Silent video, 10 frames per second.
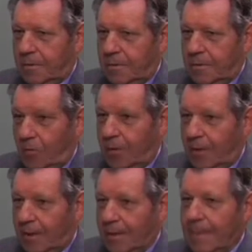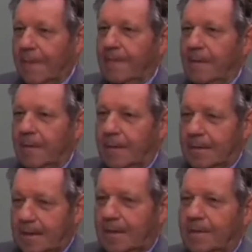occurring. There is
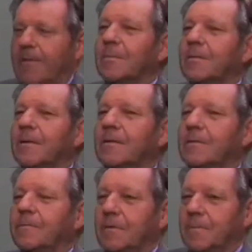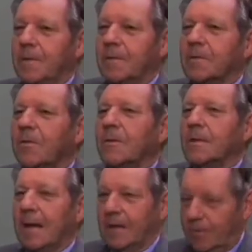secondary prevention, which means early
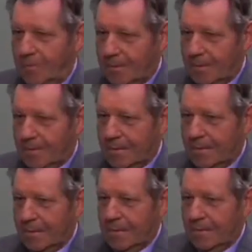diagnosis